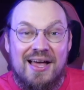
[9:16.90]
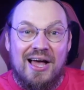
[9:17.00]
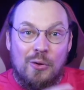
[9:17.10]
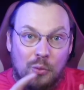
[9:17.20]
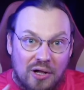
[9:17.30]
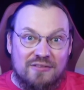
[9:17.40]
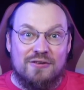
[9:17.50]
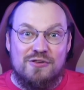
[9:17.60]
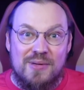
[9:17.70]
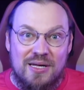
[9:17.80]
A
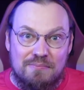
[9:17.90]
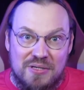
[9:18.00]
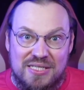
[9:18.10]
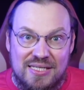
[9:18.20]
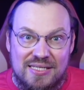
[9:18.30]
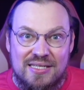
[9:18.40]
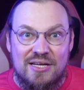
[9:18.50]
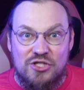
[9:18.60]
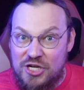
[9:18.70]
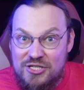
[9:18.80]
well-documented business
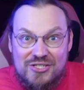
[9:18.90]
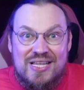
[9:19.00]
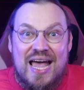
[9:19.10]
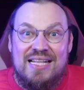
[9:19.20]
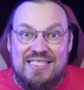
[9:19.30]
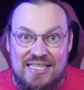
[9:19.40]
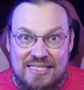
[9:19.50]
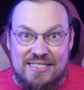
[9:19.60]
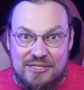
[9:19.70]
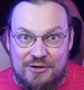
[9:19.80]
changes hands
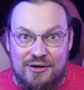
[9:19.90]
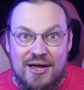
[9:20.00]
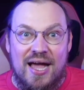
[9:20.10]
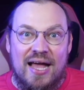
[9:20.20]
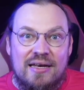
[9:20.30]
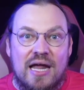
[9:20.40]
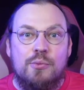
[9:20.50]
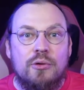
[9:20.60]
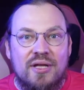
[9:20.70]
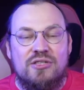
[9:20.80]
easier, and that
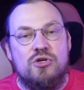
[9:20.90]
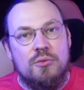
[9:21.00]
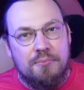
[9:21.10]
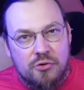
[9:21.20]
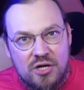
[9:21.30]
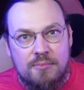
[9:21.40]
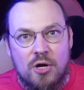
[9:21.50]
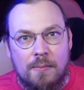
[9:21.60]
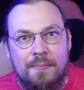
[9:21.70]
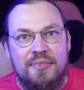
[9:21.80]
will net you a
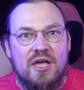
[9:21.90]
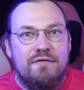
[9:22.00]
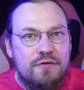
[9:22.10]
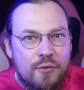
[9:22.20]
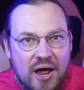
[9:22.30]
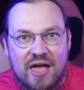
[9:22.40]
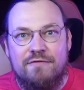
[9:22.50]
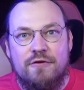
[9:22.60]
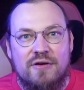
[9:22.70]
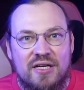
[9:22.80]
premium if you
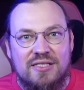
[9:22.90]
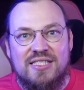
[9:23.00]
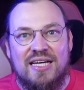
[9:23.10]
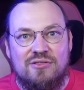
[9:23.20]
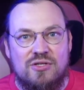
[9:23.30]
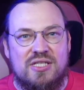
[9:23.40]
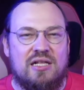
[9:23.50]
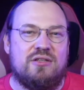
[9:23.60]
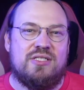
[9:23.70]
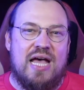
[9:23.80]
ever intend to
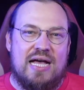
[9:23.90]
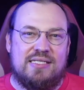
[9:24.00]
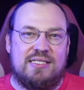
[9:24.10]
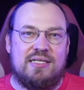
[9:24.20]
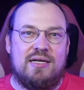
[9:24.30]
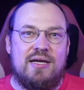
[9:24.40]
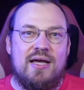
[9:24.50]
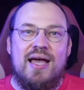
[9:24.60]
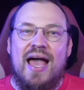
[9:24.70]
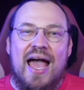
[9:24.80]
sell your SaaS.
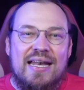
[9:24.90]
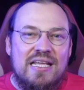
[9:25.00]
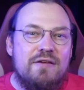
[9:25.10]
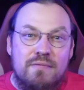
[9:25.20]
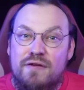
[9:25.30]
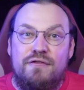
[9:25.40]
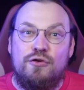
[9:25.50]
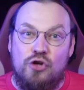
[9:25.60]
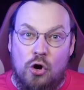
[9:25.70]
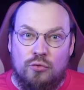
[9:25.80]
And even if you
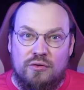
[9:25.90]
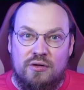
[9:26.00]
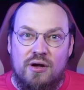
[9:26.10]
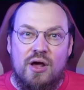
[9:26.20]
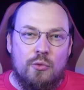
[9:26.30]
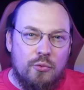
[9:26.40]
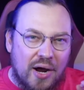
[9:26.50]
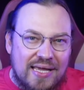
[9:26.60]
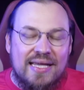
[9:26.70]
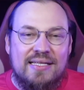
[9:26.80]
don't,
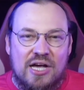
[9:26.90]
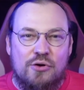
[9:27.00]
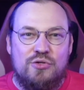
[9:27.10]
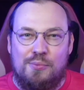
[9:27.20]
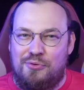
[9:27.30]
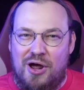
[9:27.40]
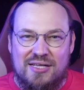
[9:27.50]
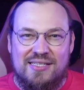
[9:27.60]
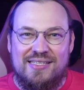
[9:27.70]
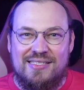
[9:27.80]
writing down your
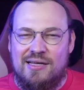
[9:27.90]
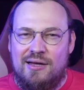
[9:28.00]
process,